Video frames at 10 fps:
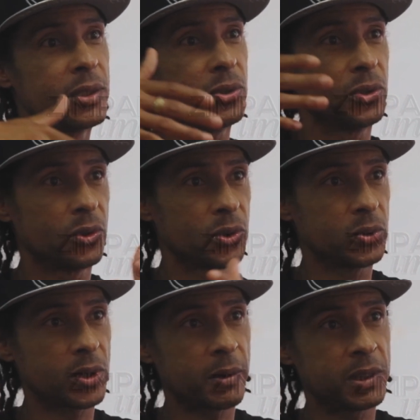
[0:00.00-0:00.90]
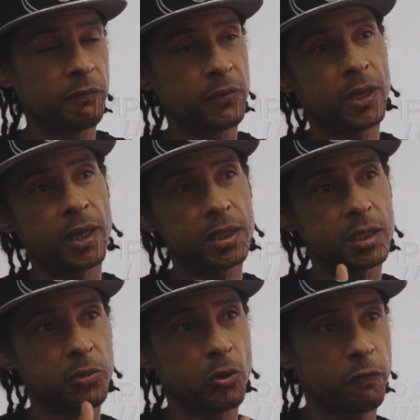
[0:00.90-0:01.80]
you know, through our different
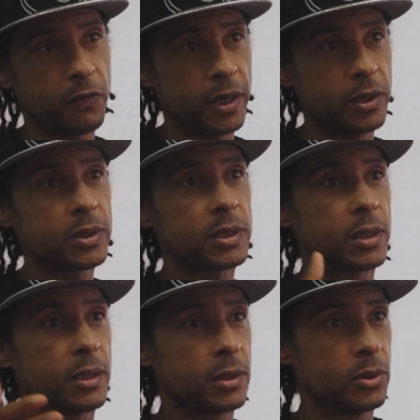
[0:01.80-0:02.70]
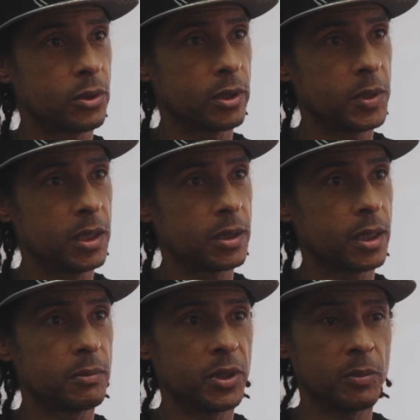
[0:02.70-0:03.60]
artist profiles, you know what I mean,
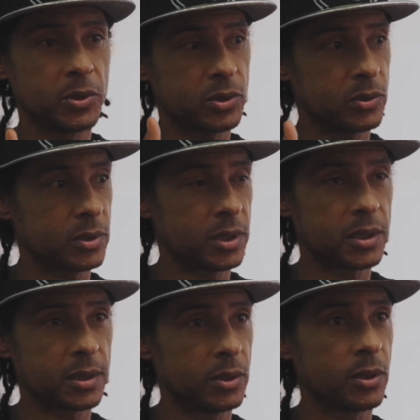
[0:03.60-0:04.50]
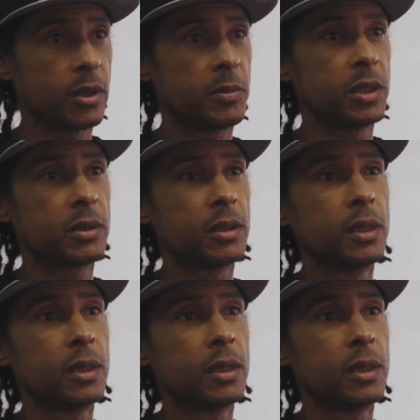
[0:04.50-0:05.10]
and be able to just, you know what I mean,